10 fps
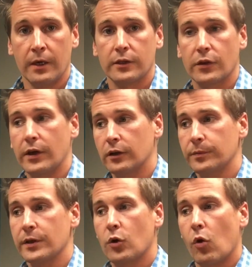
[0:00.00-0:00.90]
So the
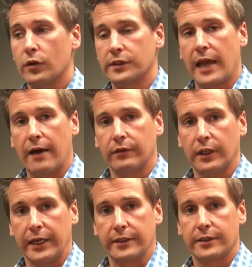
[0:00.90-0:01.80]
ultimate goal is to have a
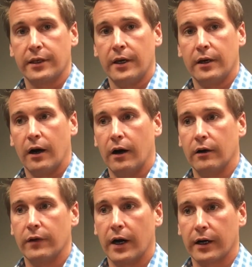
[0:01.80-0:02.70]
list
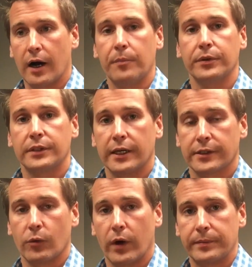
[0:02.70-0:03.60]
of a couple
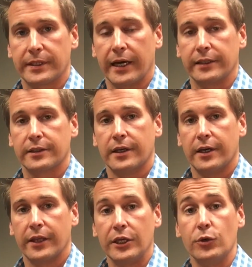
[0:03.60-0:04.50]
dozen websites
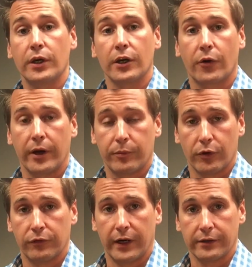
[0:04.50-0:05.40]
that you can create
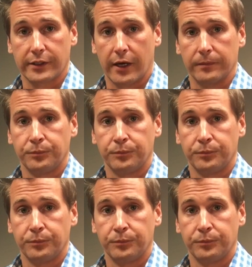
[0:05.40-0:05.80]
profiles on.